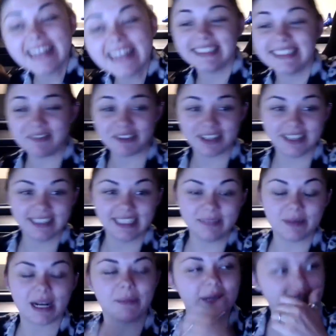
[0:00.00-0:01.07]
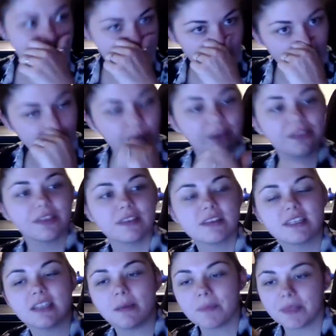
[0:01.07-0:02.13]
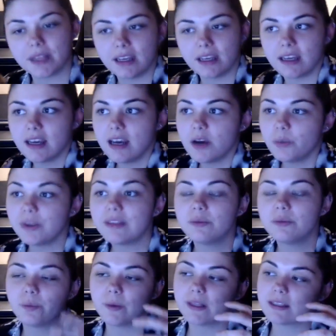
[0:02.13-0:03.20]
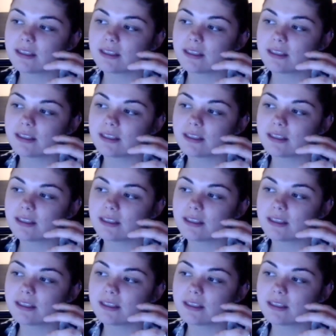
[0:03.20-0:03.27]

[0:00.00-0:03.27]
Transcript: Definitely. But I mean, start with something with